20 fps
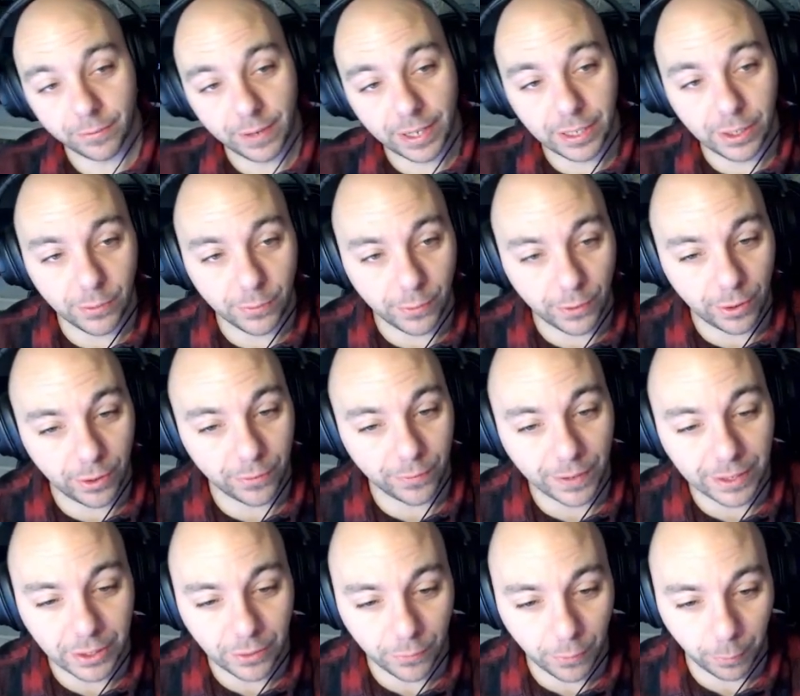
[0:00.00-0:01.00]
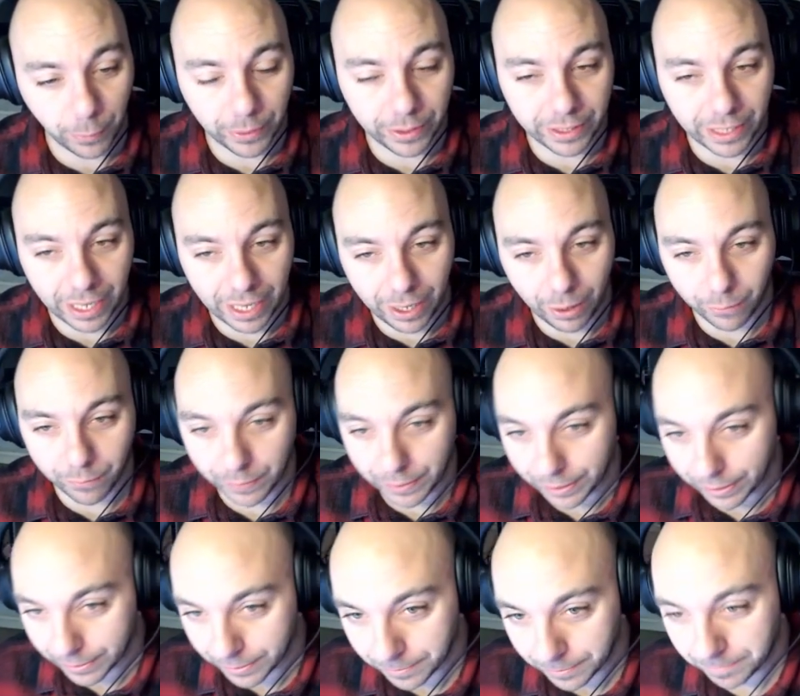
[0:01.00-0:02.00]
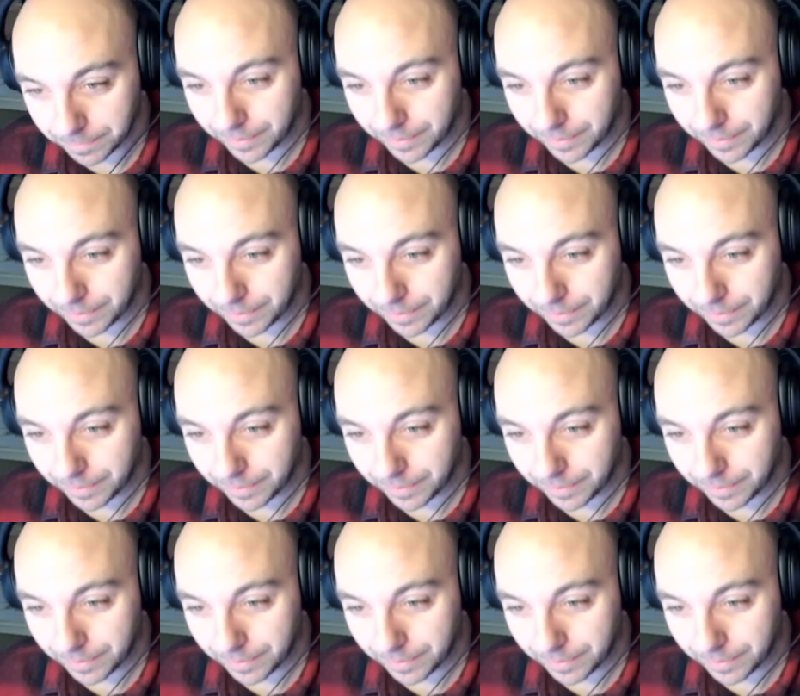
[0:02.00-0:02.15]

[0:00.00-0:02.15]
Thank you for, thank you for pointing that out, Vic.